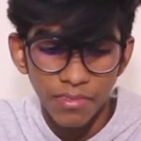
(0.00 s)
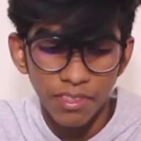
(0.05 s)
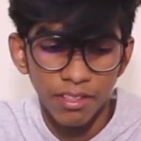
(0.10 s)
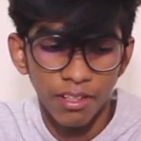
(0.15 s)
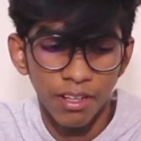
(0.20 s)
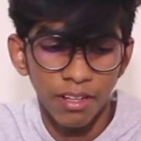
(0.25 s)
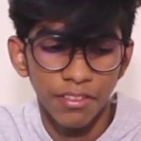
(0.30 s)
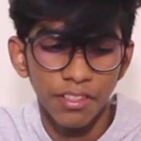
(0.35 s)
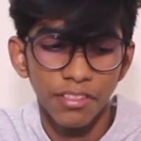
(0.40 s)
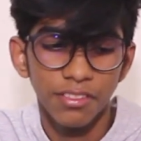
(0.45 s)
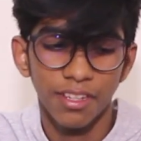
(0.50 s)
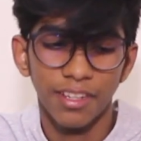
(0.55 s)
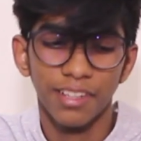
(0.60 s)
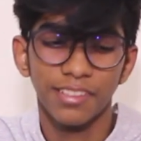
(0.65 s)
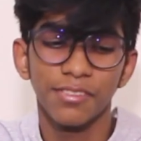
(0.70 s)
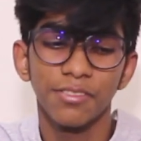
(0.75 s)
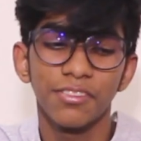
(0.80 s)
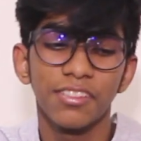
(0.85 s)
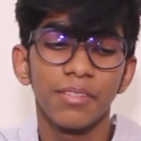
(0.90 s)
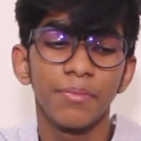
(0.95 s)
Now this
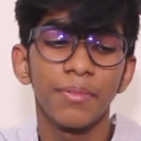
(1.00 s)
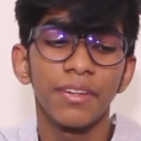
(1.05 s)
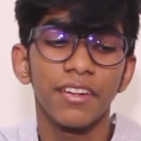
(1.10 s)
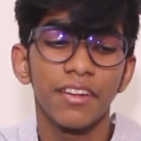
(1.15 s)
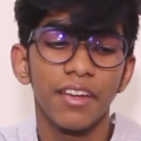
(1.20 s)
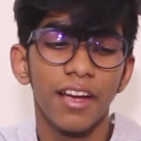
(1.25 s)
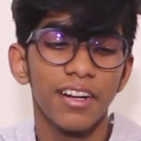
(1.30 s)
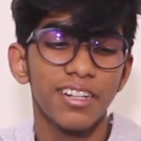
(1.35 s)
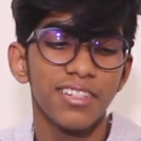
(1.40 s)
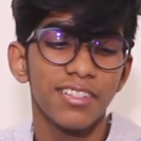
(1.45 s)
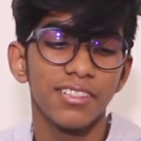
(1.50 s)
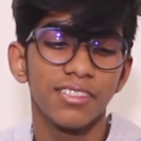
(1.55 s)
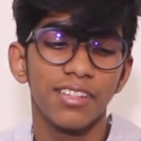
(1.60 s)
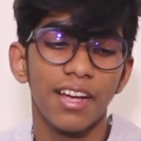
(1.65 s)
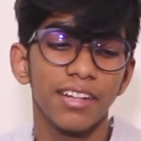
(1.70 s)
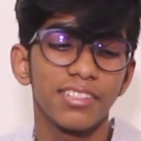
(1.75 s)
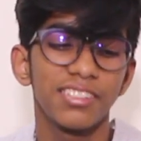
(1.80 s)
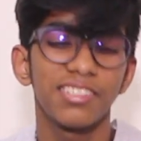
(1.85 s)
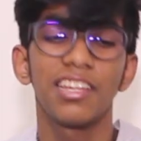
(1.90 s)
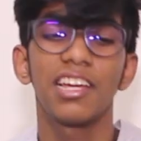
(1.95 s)
exothermic reaction is
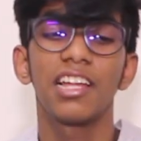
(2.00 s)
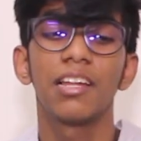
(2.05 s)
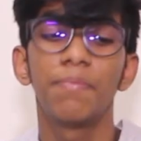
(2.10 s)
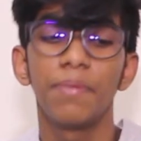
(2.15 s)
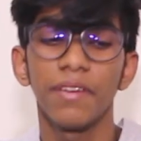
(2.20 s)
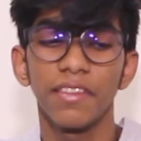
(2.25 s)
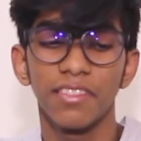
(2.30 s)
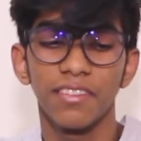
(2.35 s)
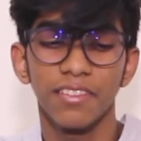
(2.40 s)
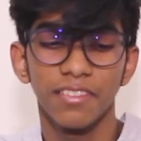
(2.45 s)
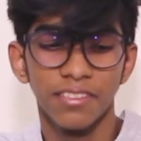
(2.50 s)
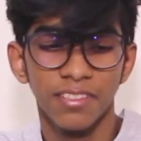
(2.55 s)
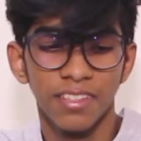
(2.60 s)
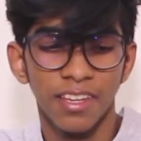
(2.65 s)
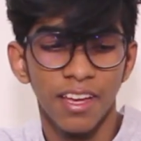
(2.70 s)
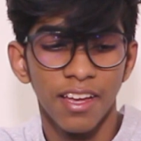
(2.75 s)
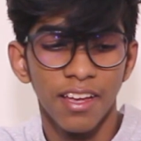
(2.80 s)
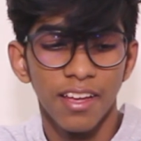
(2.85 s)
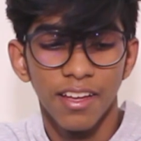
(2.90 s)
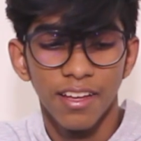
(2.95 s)
actually helping this
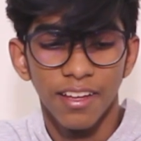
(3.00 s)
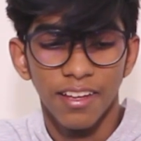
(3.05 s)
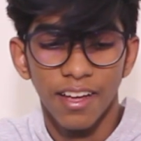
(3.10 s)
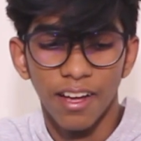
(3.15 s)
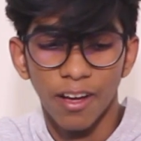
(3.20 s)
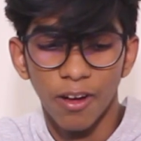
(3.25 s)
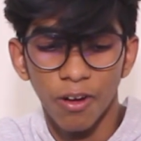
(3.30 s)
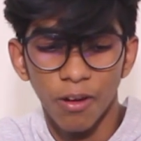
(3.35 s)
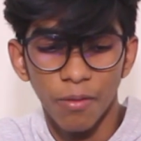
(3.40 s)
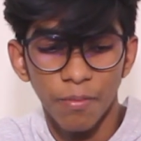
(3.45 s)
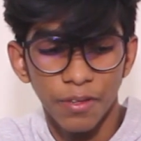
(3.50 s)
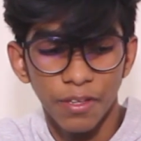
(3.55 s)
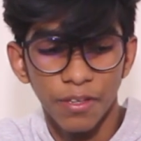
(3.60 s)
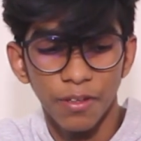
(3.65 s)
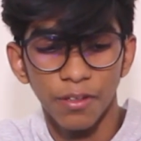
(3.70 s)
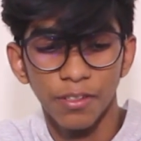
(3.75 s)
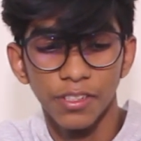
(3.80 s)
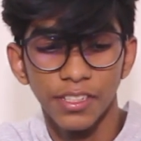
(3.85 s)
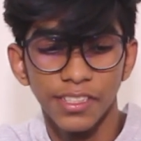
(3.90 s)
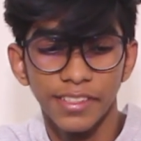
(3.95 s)

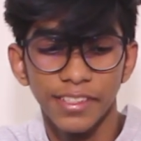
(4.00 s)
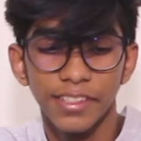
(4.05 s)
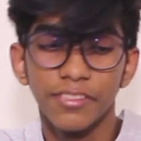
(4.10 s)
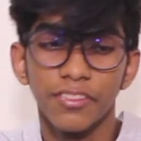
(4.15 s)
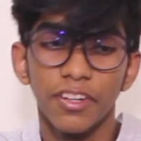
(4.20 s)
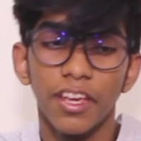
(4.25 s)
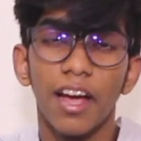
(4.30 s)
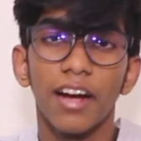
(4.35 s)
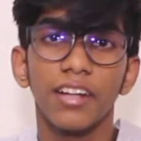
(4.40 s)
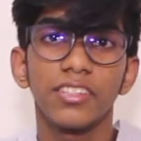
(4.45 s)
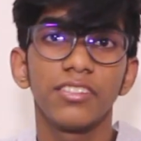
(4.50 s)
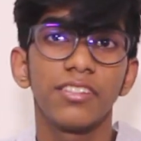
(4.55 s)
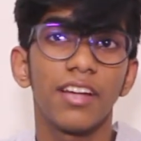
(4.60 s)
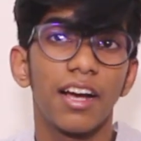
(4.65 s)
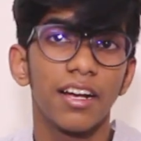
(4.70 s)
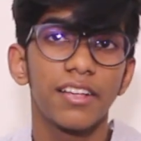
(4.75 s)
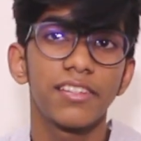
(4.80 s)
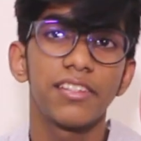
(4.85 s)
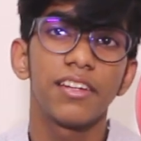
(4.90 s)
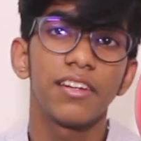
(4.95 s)
because this reaction
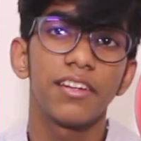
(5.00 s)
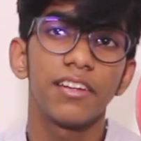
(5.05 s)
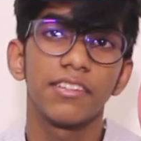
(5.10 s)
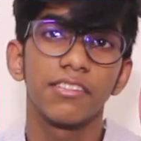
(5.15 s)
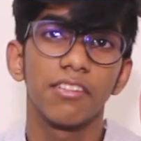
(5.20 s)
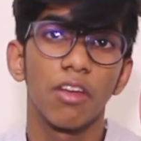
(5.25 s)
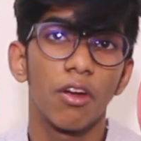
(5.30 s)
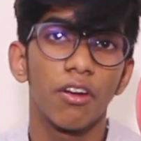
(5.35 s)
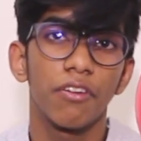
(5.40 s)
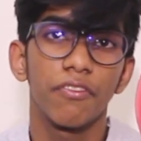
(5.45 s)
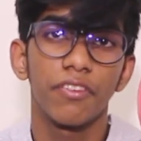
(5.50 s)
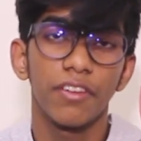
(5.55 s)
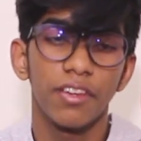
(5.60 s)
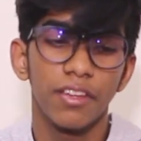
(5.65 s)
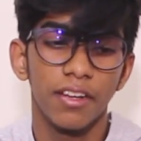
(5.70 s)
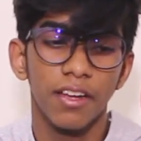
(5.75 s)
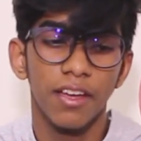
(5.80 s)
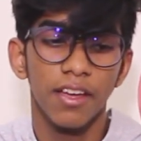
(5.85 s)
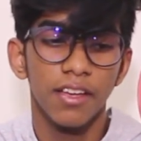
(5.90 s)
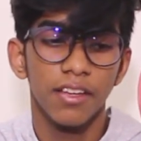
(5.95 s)
actually needs a lot of heat.
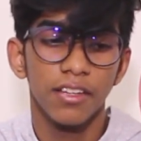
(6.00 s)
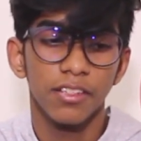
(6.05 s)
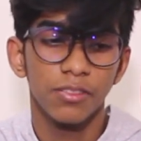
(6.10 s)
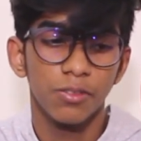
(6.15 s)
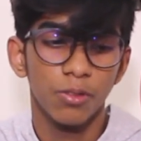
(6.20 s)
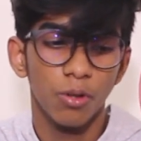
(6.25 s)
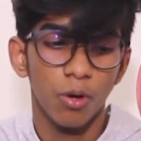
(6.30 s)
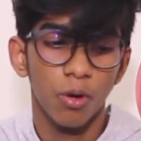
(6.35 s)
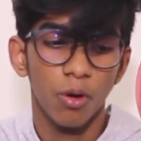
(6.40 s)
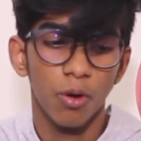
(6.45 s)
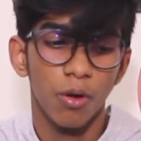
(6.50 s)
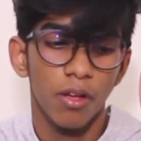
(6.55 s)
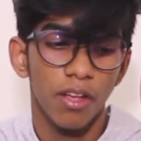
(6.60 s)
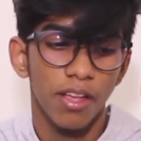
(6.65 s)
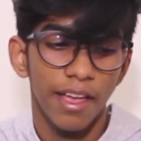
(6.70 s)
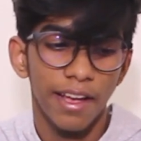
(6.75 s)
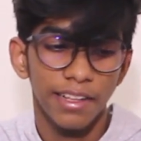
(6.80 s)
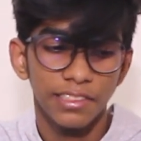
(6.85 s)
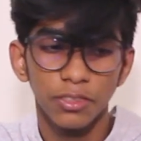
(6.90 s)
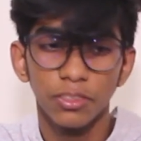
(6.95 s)
So
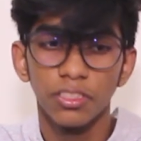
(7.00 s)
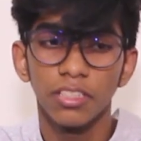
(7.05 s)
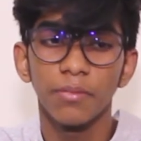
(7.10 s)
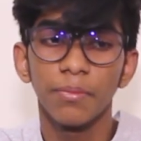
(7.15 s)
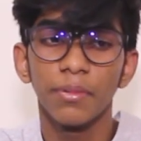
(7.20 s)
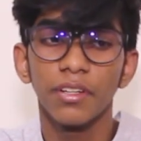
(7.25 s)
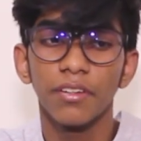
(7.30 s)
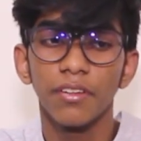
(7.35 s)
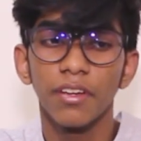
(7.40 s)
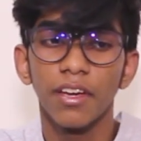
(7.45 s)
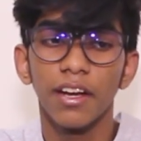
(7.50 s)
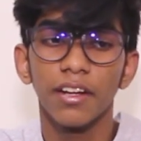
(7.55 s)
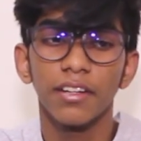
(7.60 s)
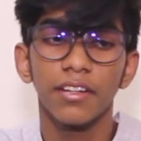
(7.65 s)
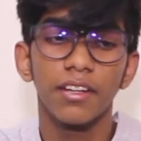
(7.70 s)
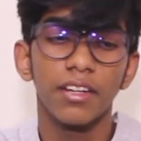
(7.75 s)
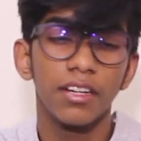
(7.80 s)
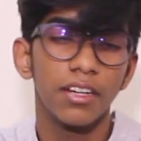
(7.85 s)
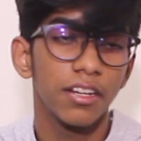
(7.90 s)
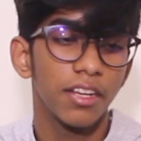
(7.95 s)
exothermic
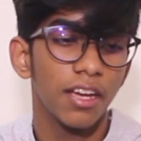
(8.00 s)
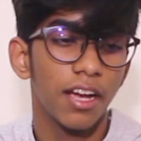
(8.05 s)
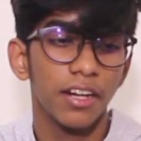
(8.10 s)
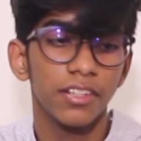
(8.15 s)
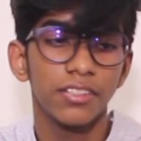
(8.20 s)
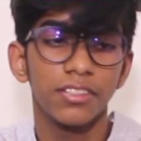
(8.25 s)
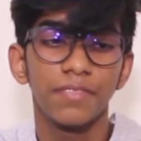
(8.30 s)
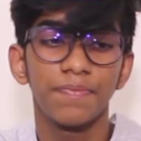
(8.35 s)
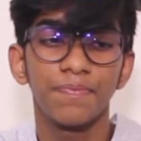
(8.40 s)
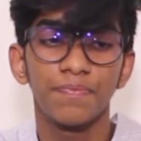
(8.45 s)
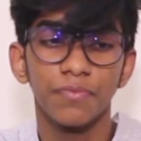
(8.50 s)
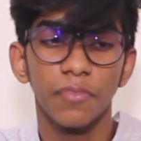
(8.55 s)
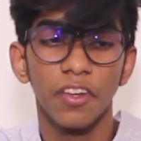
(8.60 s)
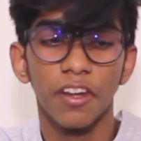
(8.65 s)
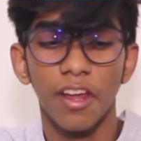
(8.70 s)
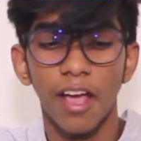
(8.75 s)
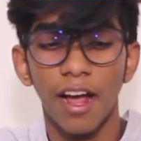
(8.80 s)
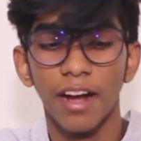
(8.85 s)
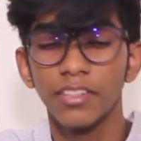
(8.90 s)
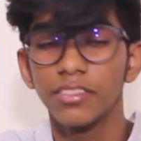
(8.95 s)

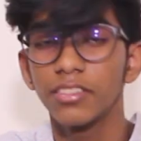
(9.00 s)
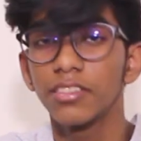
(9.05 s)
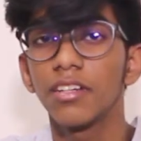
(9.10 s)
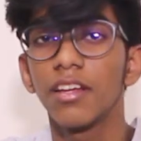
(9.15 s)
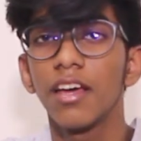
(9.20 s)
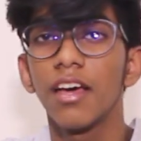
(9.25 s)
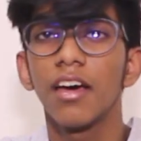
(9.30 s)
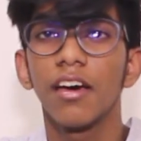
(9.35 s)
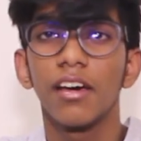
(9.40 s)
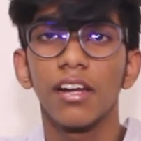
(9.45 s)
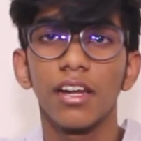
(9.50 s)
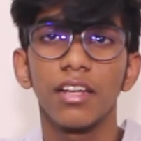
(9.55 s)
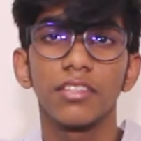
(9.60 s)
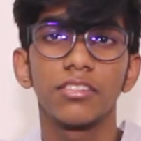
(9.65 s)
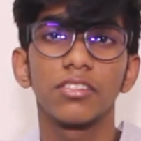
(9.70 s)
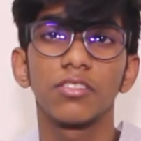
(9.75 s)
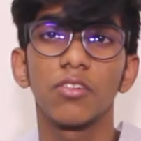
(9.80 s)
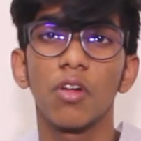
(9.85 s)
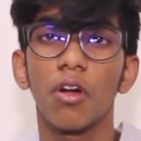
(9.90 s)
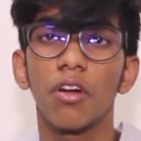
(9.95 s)
reaction
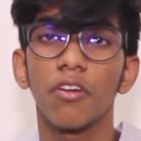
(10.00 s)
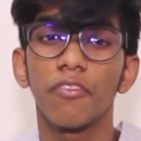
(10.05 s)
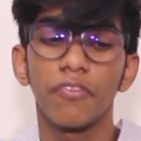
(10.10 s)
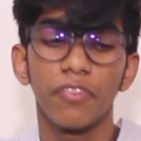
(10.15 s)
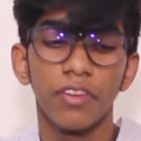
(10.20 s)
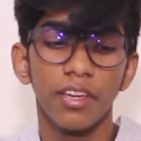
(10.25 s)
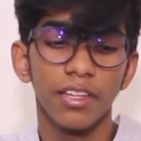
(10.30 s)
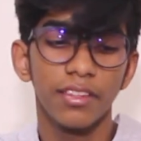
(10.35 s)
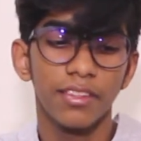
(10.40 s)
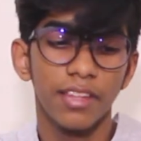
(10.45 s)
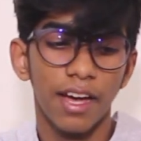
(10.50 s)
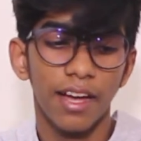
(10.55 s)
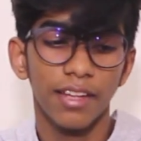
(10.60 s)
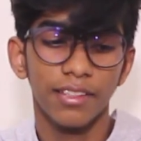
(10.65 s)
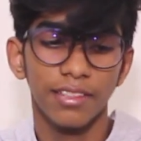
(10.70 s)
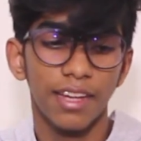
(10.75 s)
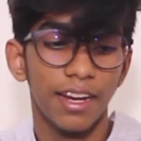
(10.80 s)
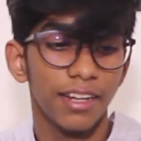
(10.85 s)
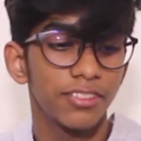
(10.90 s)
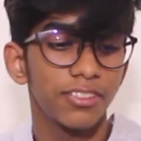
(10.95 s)
uses a lot of heat that's
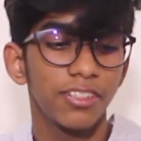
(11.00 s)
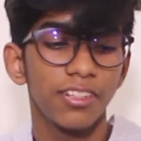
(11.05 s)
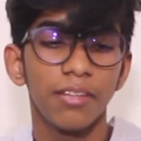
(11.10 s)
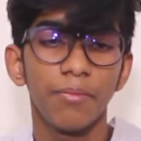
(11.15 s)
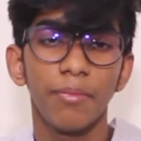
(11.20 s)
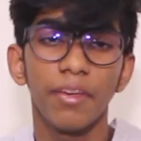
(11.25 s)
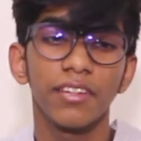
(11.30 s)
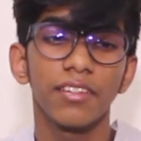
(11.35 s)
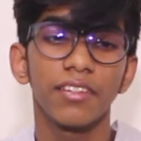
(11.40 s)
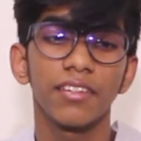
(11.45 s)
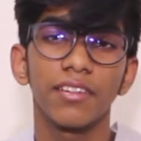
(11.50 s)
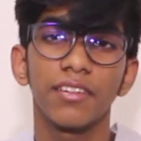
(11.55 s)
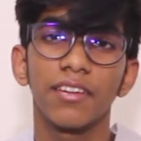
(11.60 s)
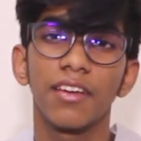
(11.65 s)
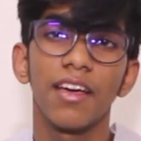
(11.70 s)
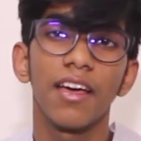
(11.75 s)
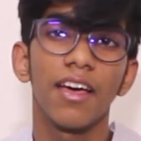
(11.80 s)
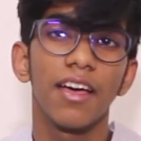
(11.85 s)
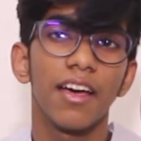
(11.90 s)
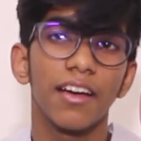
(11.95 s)
actually making
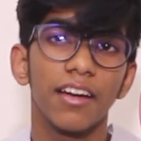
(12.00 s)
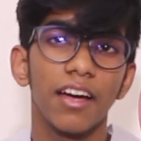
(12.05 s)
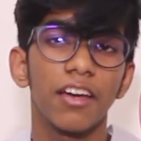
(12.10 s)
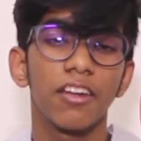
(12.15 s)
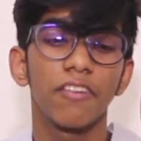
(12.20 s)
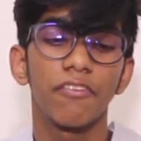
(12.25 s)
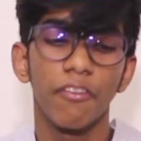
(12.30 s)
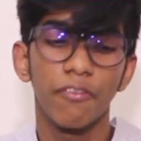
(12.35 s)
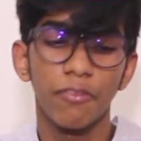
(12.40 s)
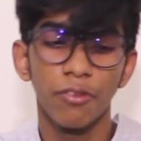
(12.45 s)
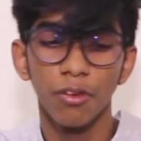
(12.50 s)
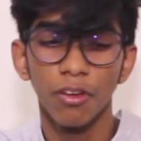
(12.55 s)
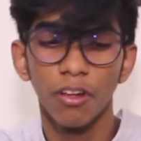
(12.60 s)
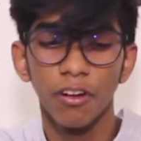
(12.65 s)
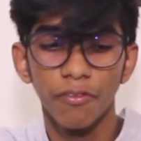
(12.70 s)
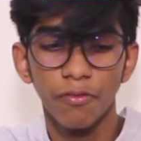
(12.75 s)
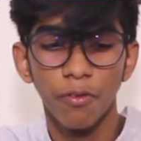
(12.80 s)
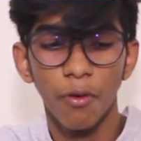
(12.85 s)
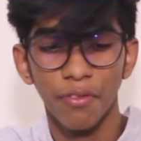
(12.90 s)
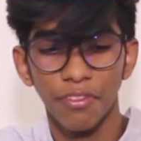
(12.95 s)
kind of a
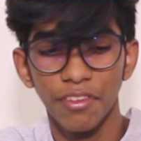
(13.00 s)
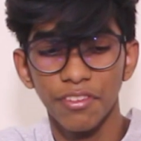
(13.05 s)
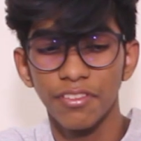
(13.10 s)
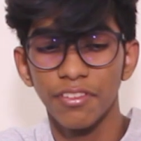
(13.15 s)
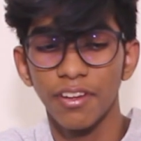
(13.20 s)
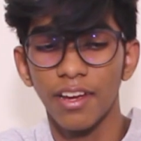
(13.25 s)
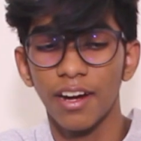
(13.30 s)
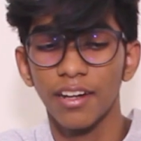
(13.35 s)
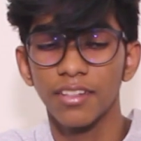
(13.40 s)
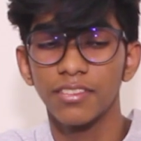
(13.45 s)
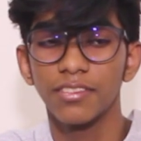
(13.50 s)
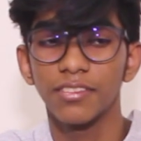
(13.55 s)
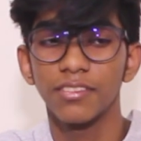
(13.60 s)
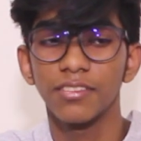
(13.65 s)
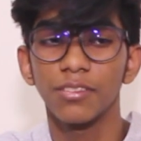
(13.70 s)
fuel for this reaction.